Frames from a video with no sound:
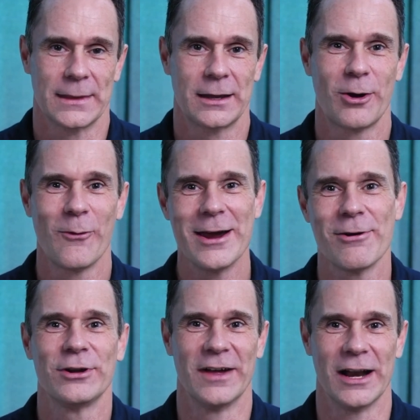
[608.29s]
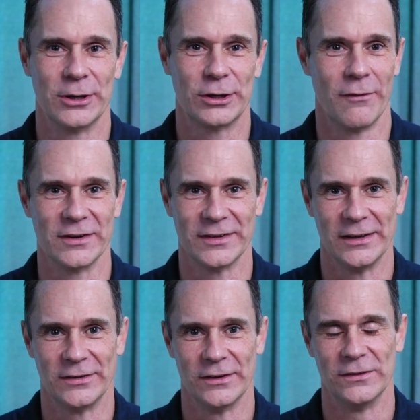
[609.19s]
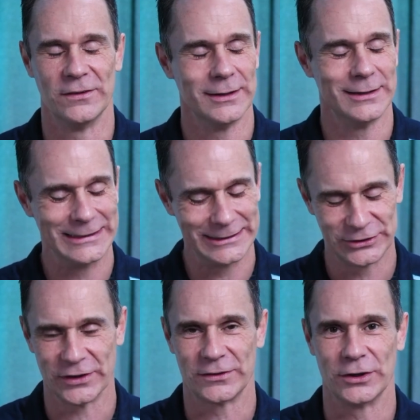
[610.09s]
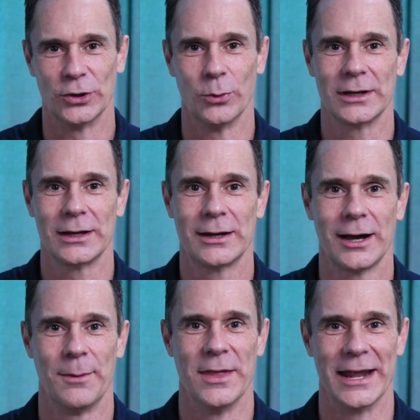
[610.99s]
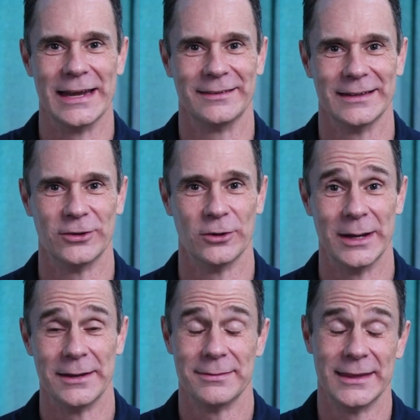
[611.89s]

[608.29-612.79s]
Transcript: Career development conversations just don't come that easily to me.